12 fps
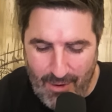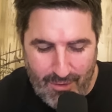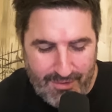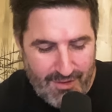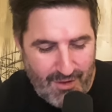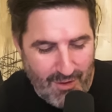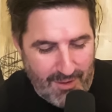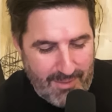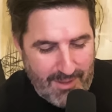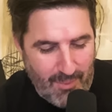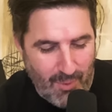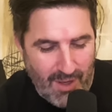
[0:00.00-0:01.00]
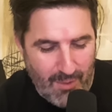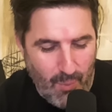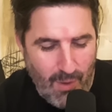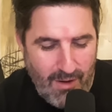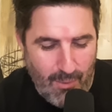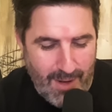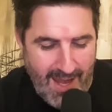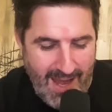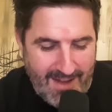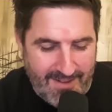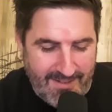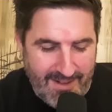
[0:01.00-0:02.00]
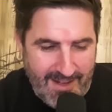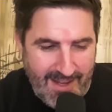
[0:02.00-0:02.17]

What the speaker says: across the economy, kind of where are we at and